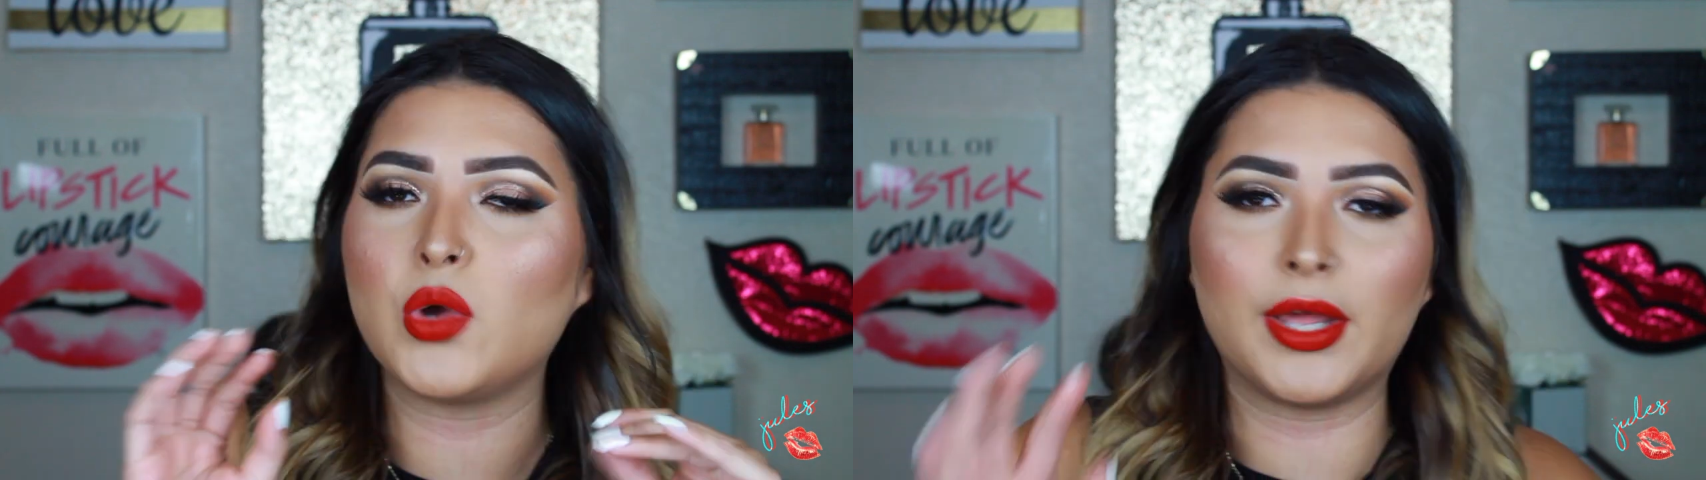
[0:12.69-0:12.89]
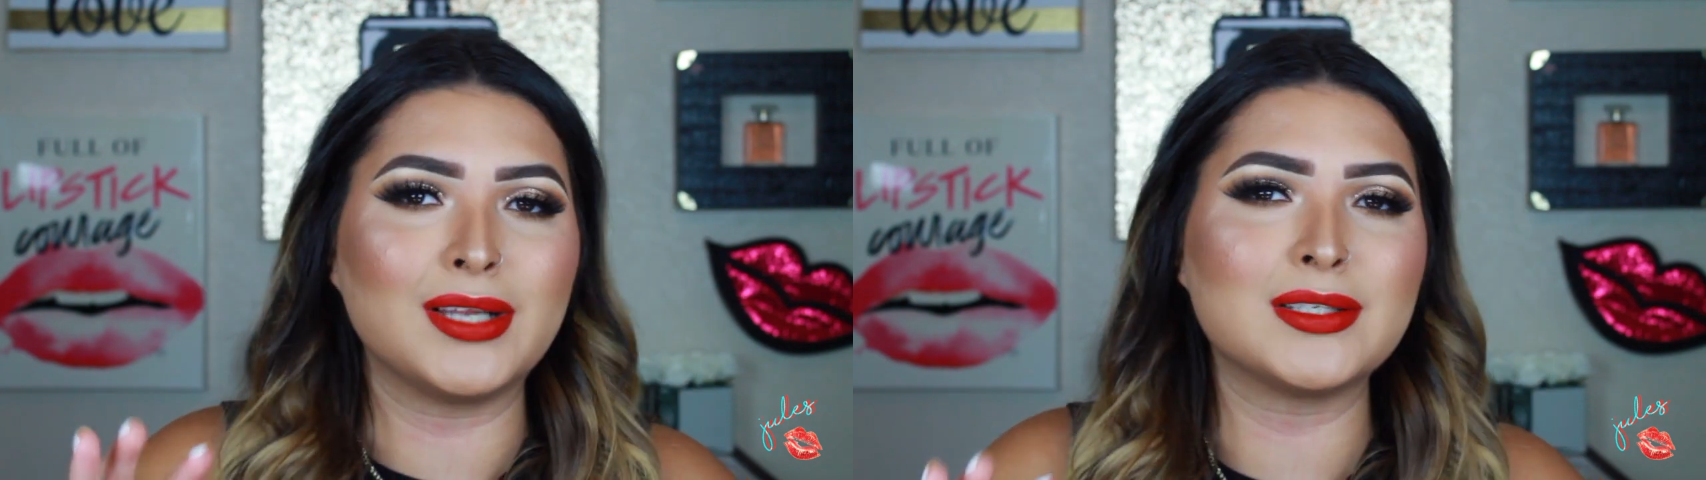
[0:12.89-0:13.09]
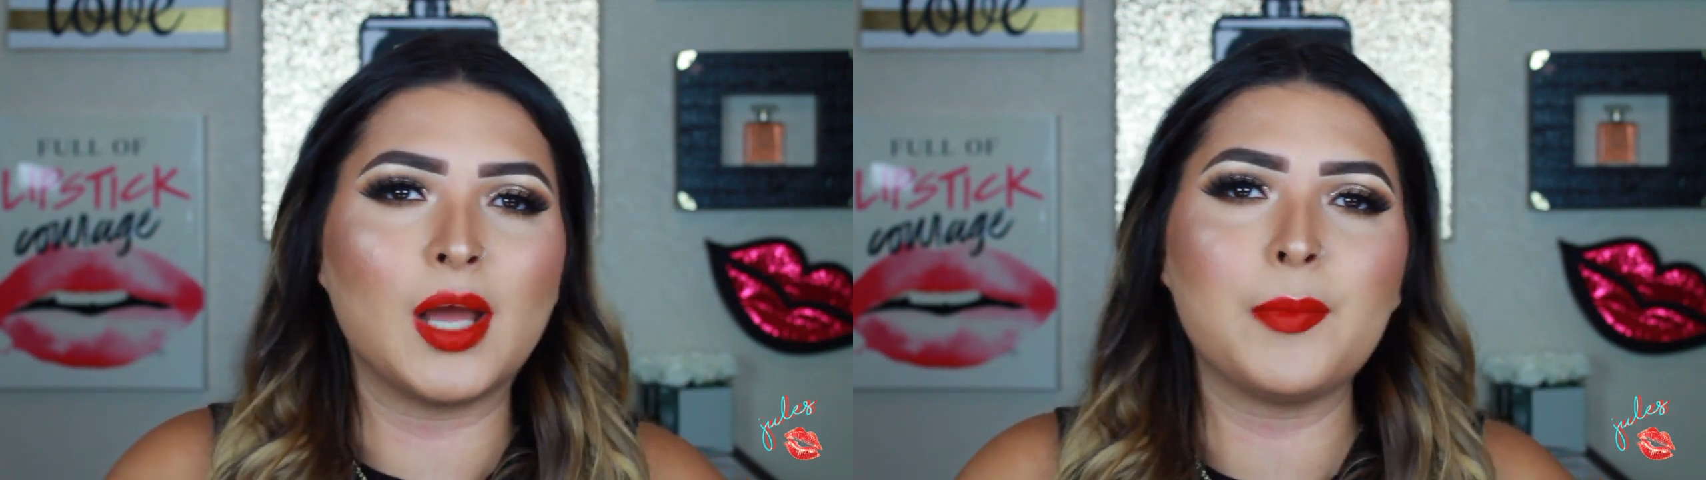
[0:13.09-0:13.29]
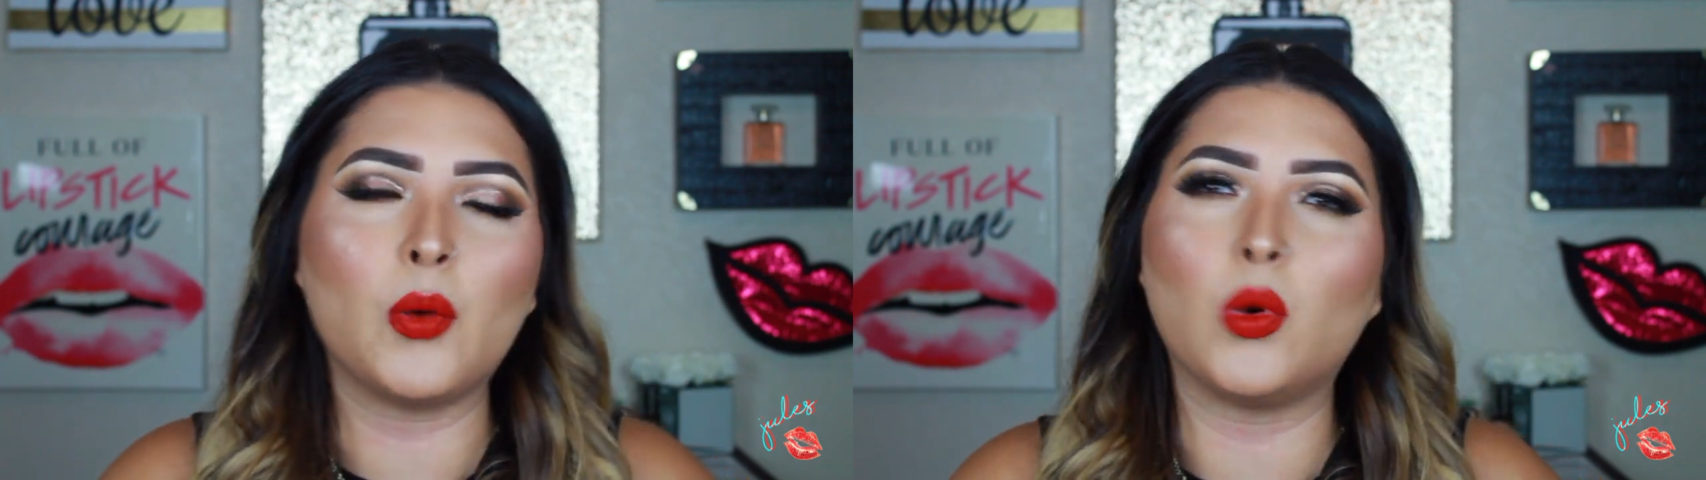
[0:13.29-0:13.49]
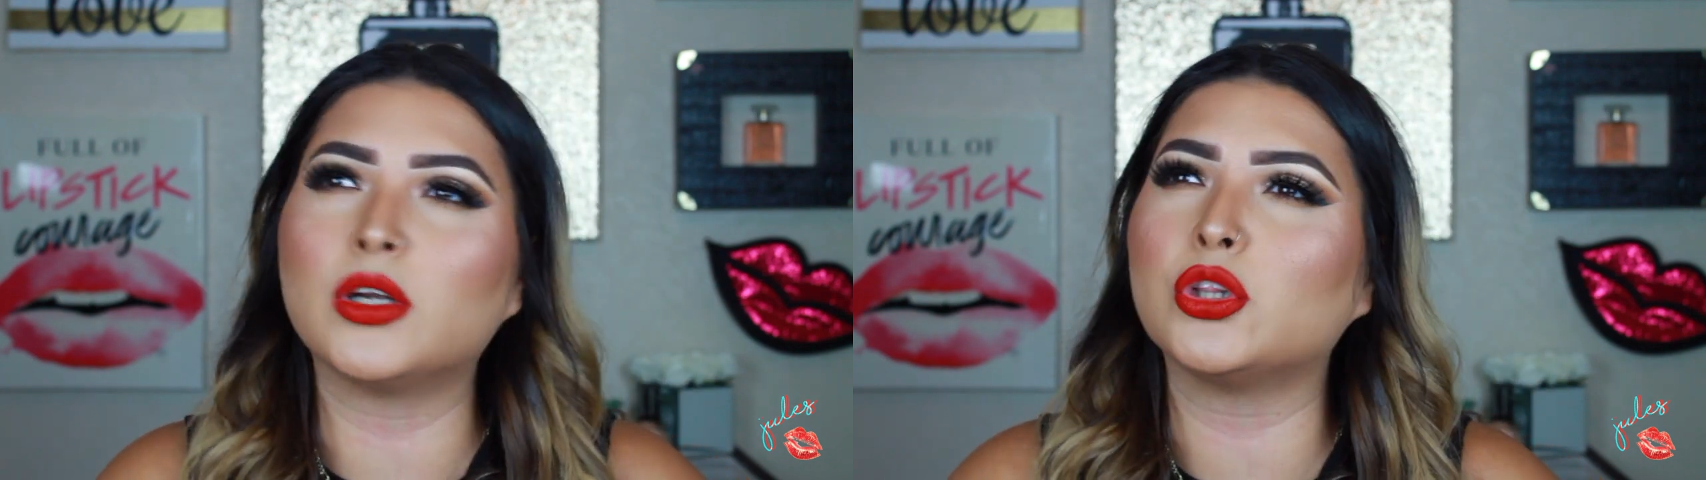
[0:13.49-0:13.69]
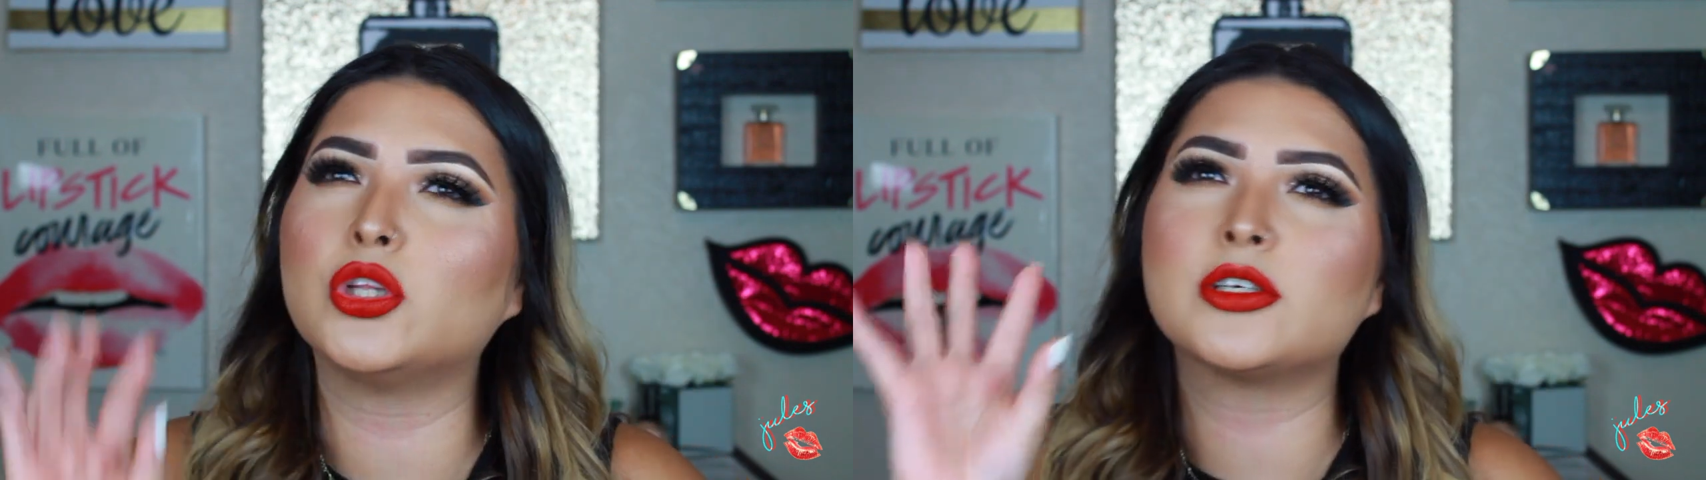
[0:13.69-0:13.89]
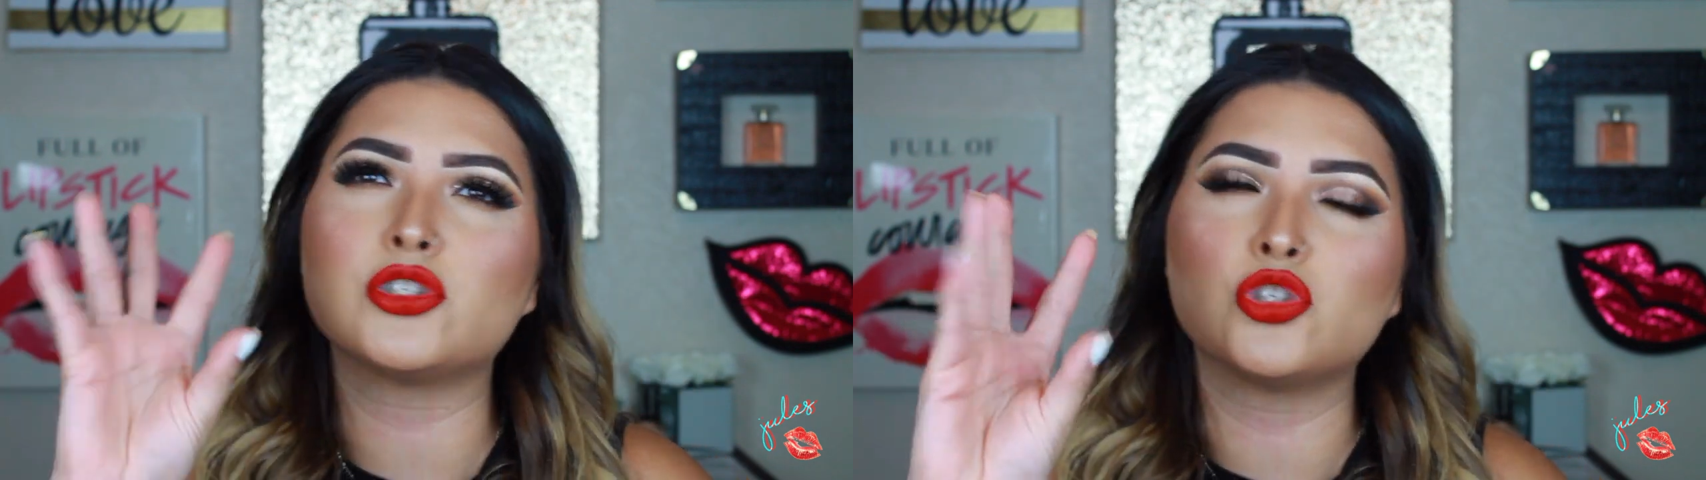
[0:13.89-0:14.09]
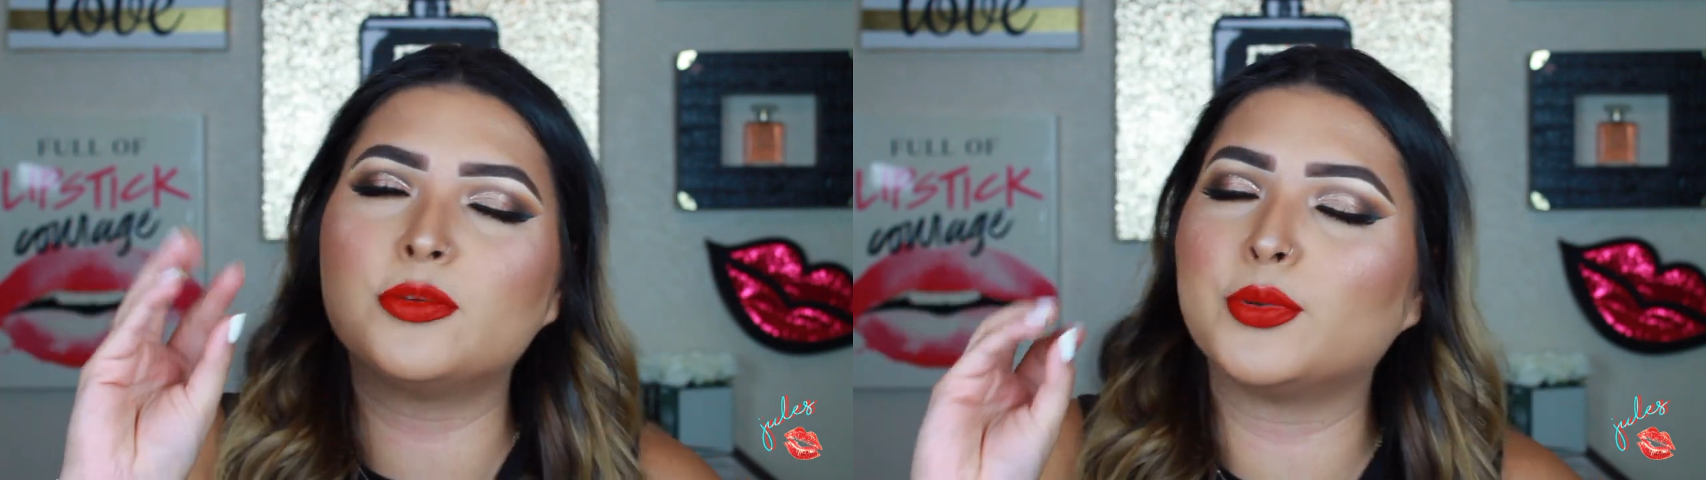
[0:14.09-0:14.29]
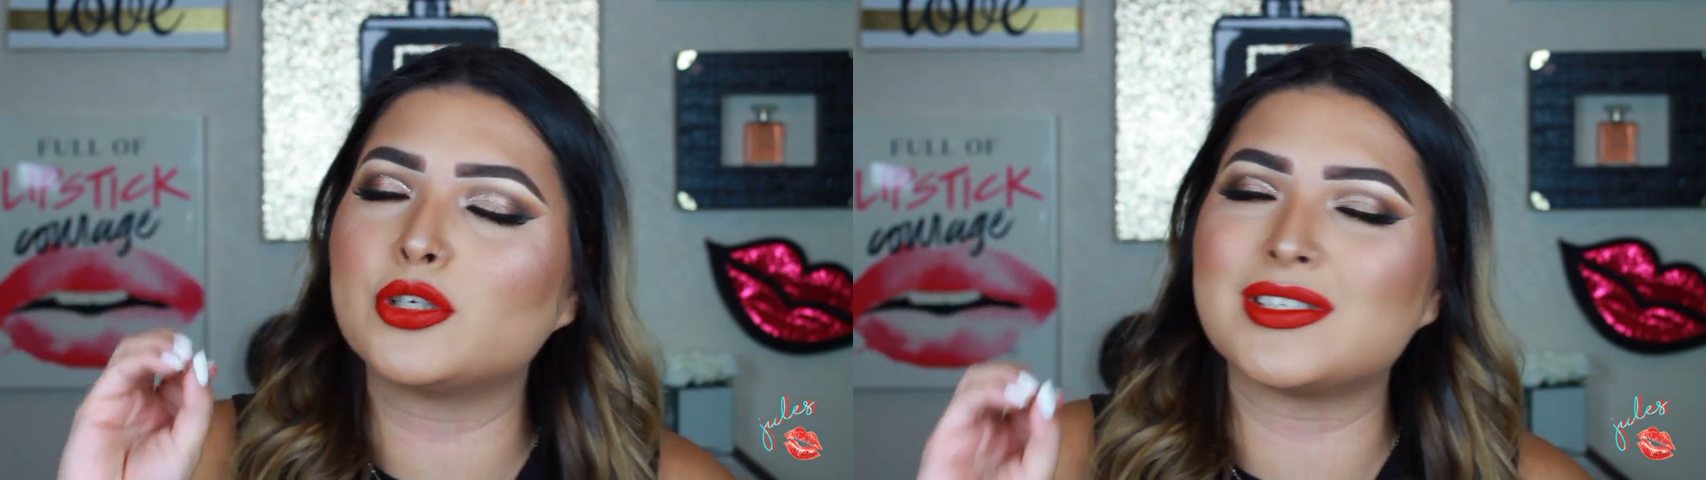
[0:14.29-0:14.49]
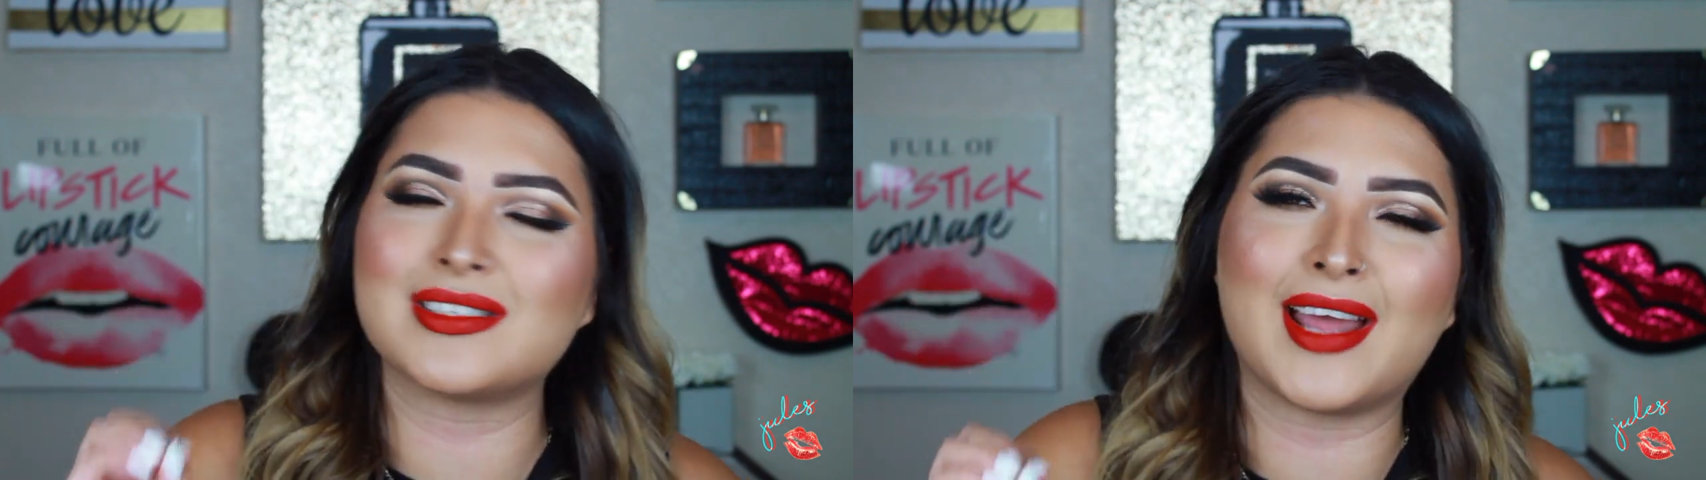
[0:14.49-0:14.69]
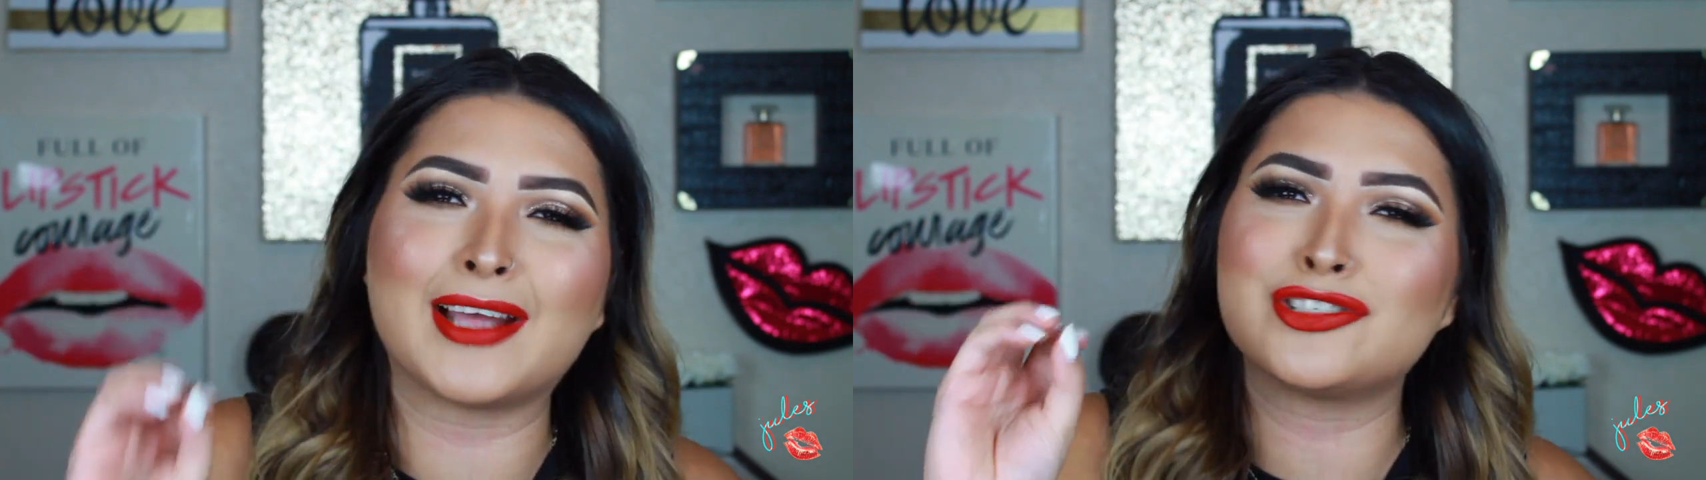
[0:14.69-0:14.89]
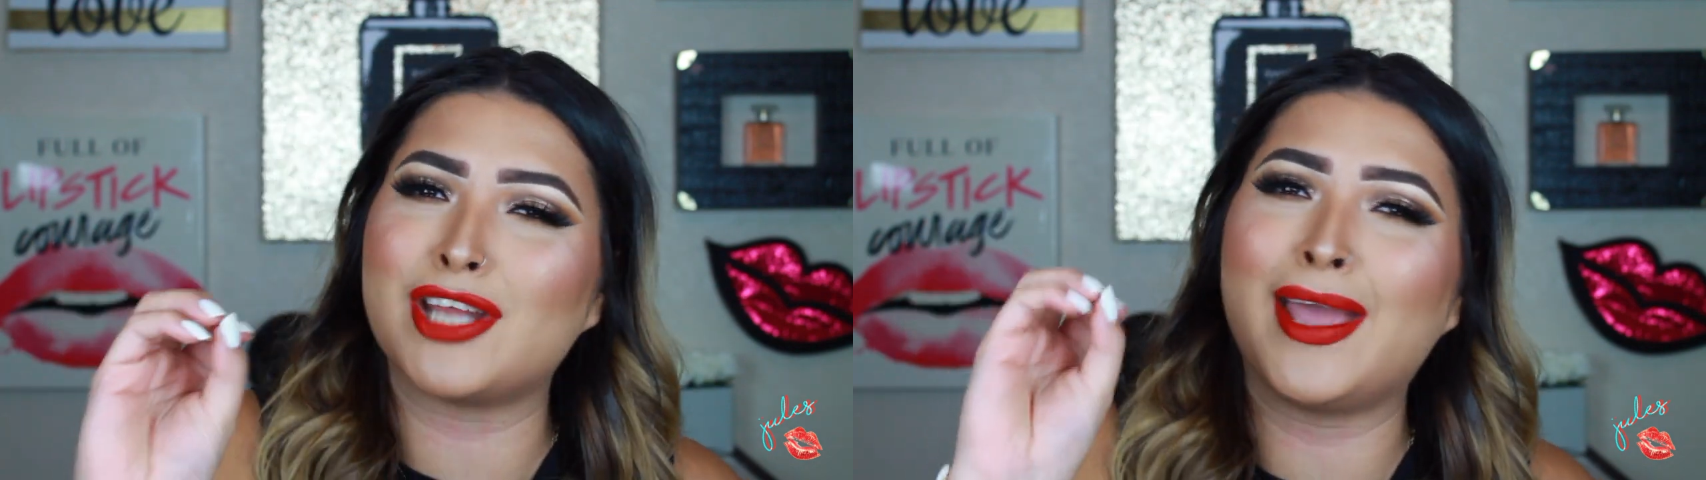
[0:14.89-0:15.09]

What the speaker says: anytime I want to look super snatched